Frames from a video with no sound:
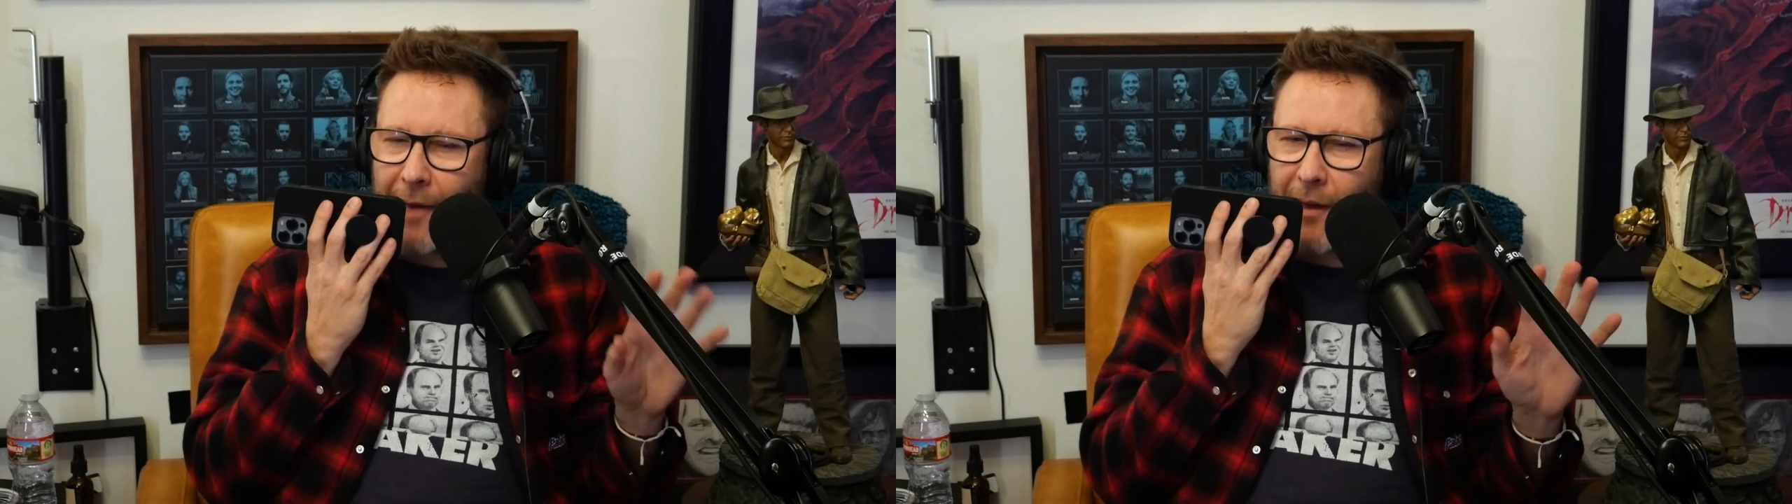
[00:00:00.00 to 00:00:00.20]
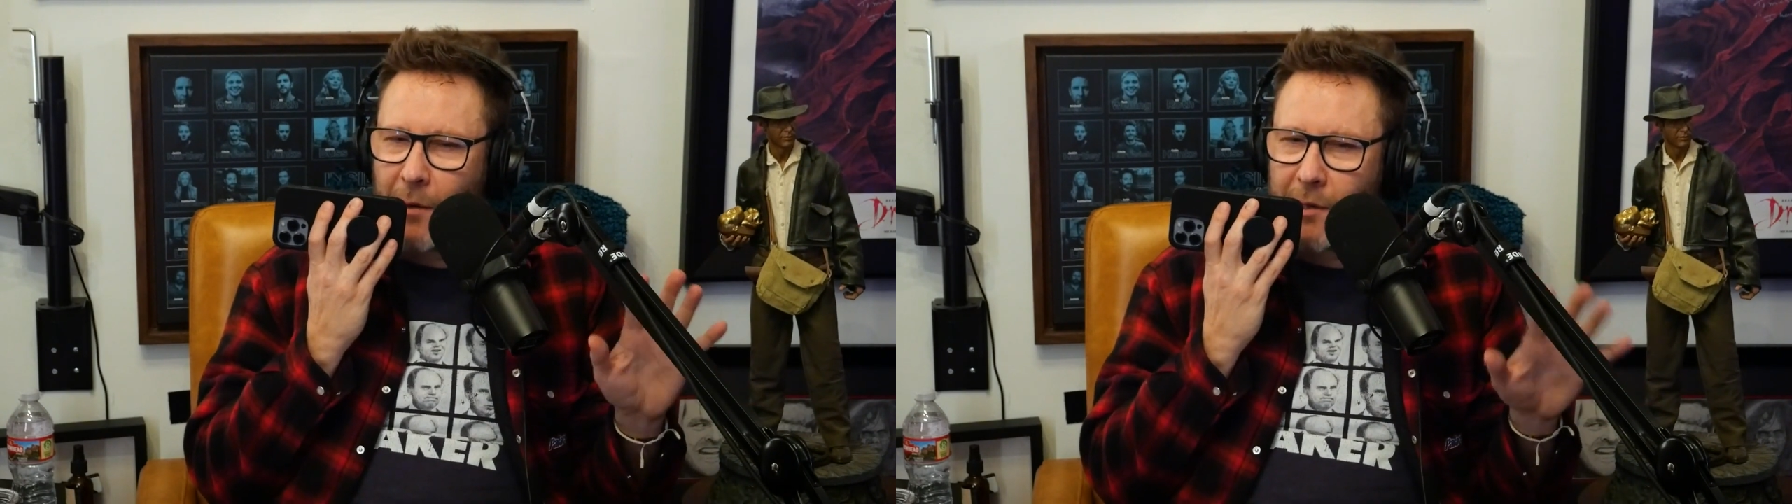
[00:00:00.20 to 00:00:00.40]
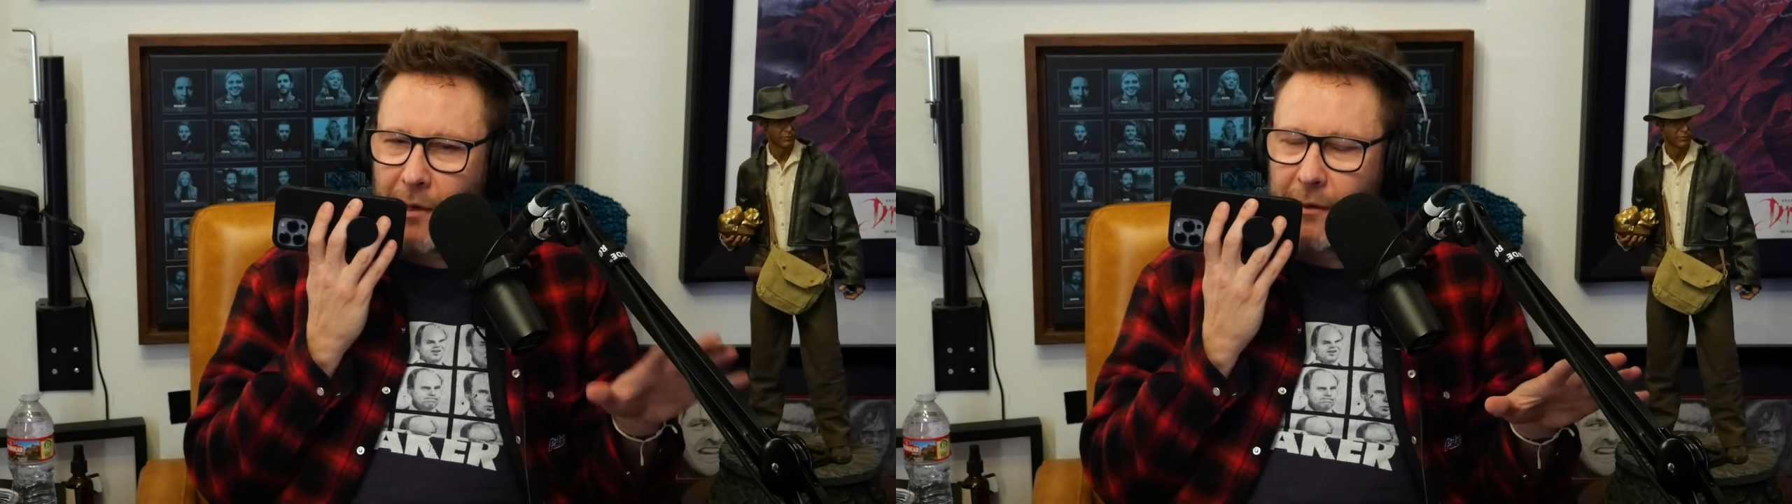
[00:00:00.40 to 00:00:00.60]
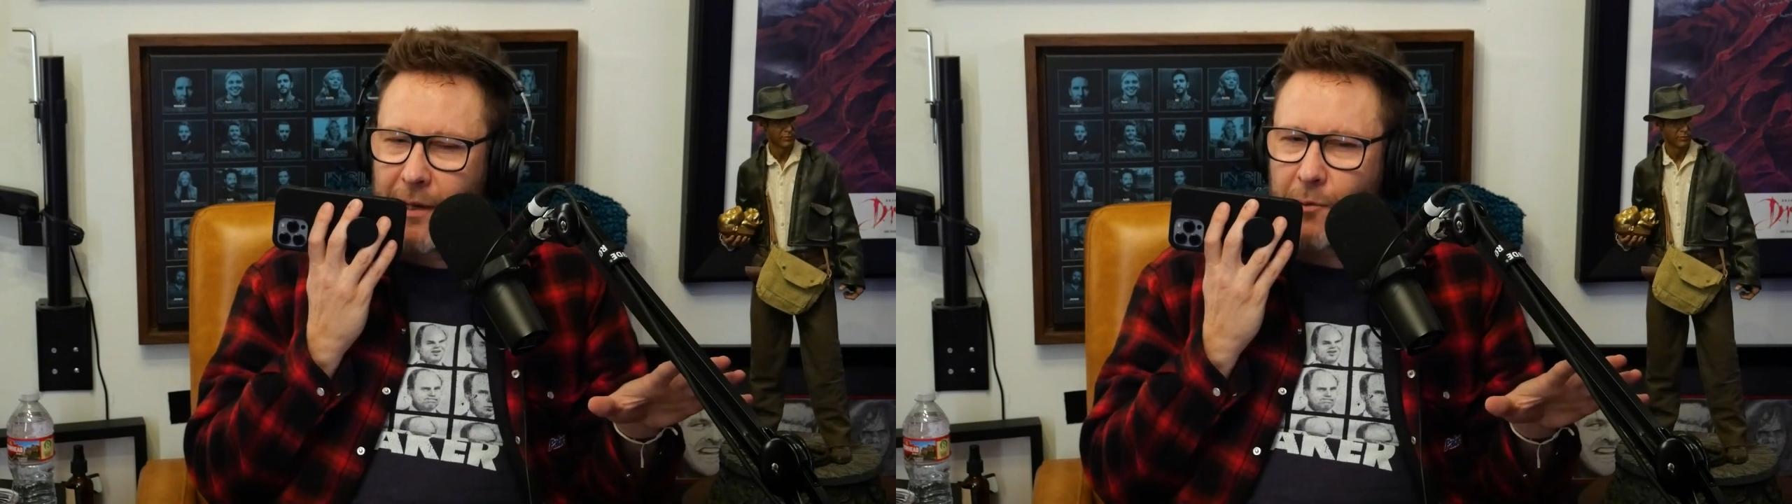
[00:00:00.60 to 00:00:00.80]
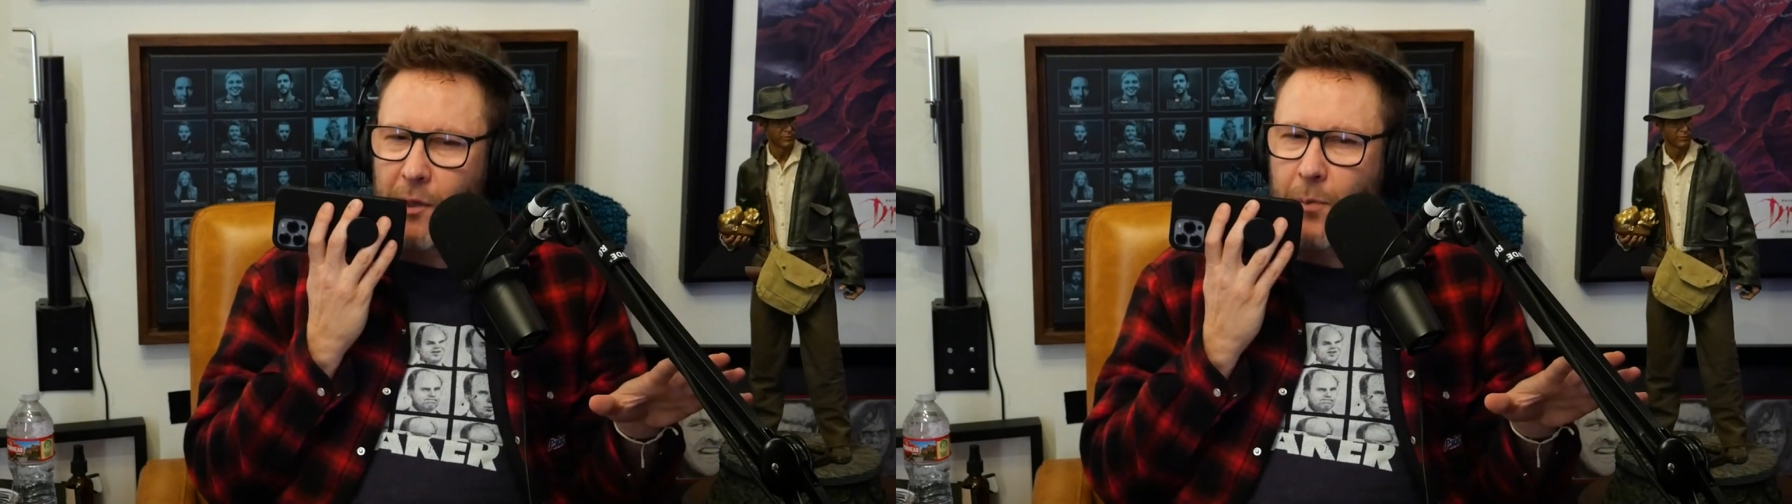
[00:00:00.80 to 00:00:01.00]
I thought it was a little
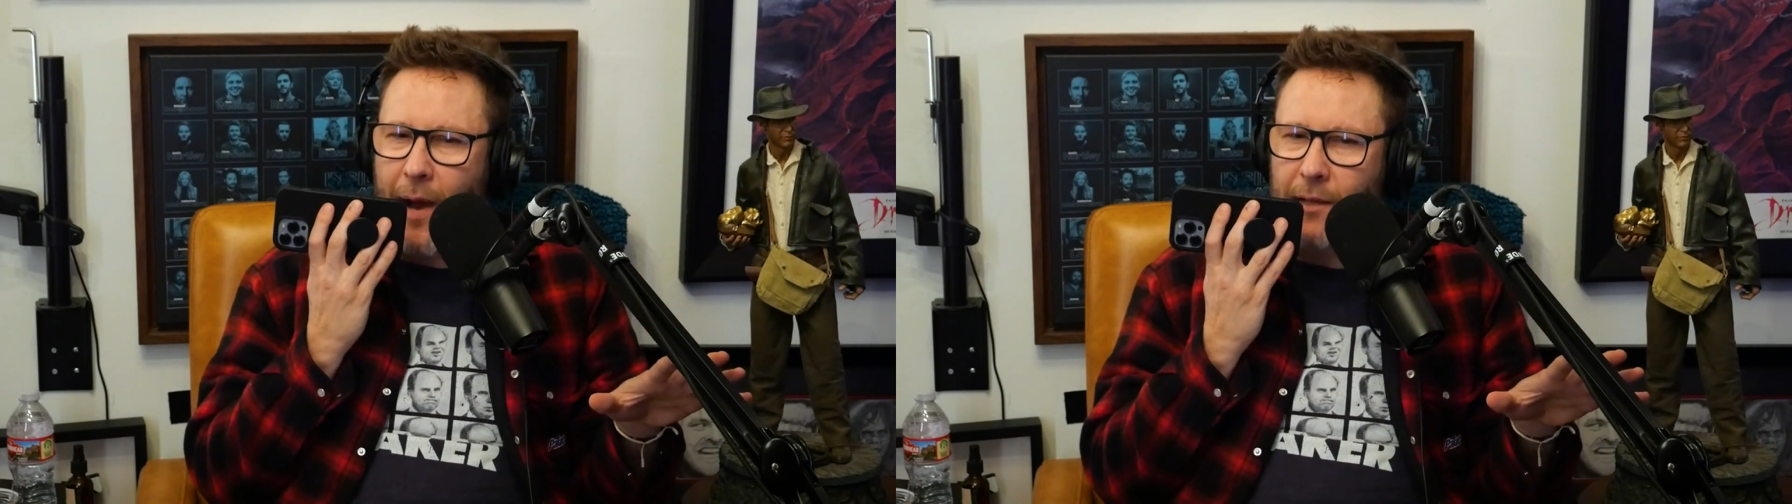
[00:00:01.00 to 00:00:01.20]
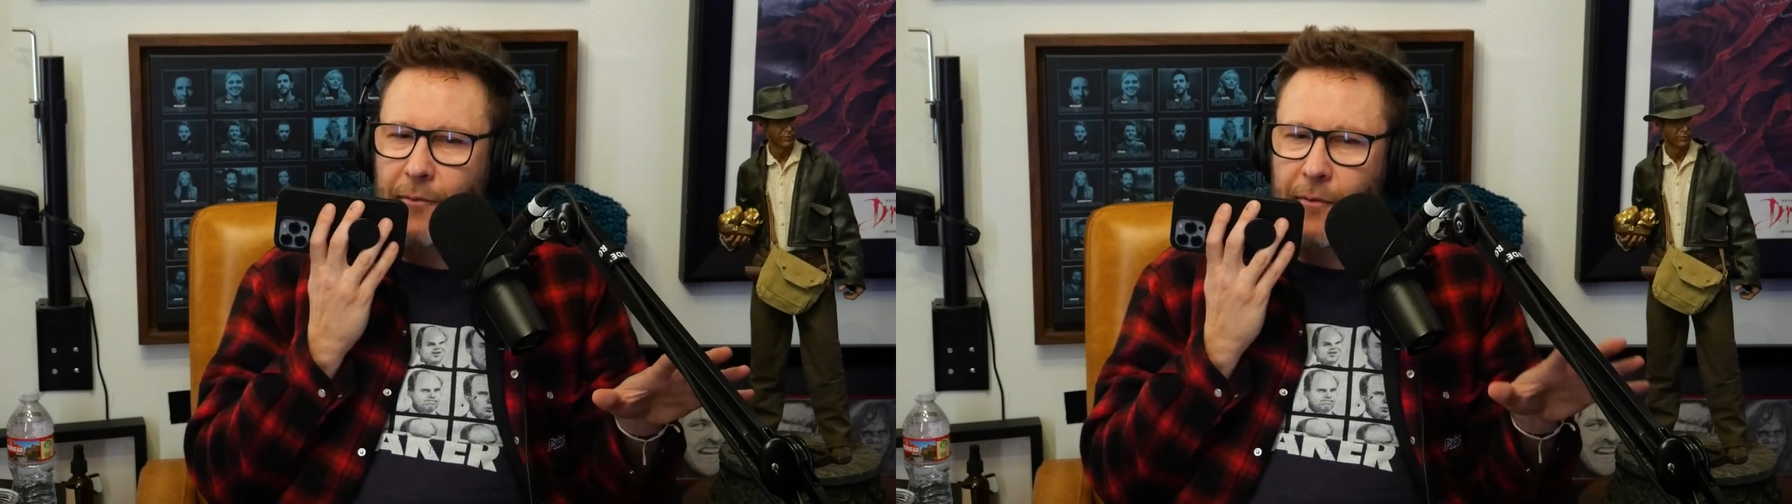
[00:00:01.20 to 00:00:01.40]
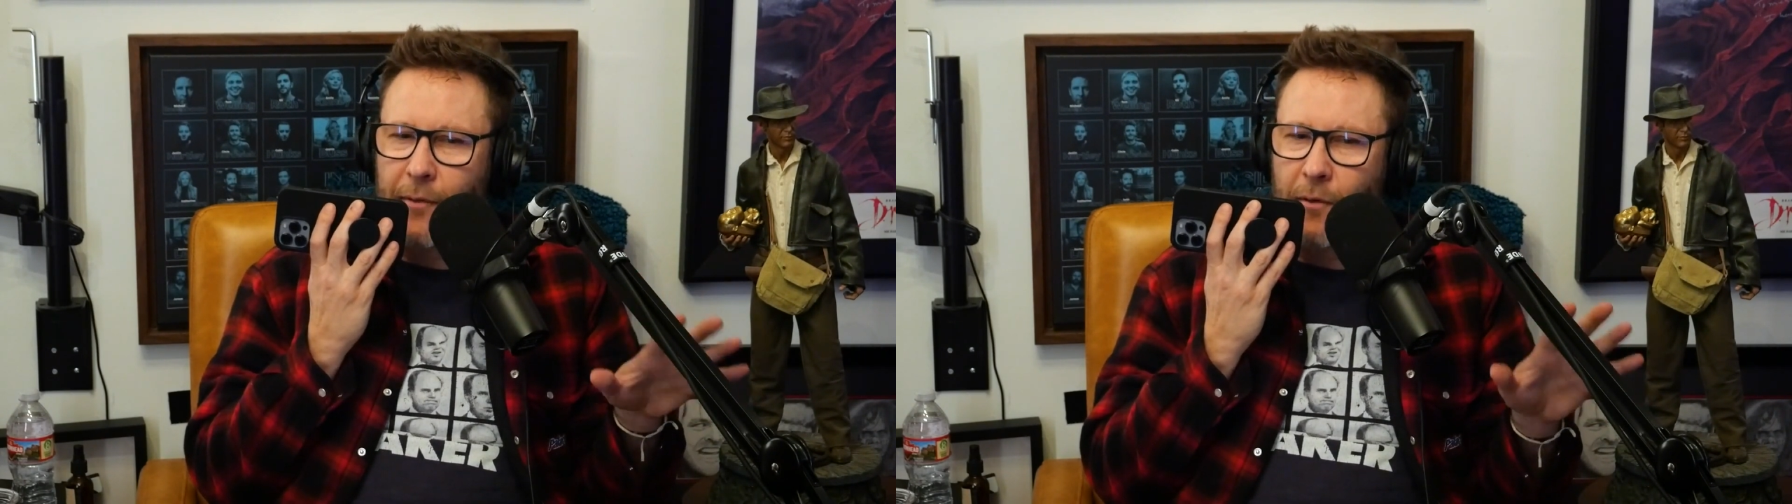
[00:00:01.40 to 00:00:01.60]
disrespect